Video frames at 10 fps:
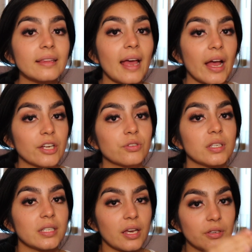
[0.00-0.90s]
They
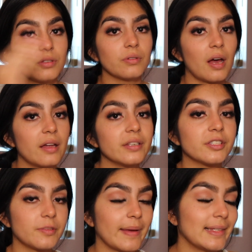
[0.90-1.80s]
actually tell you how to
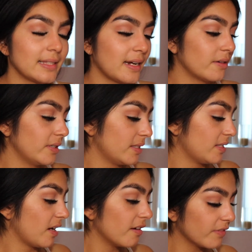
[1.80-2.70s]
space it out and
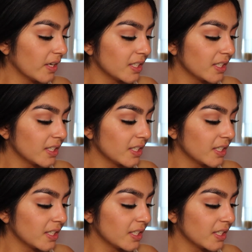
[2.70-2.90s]
stuff.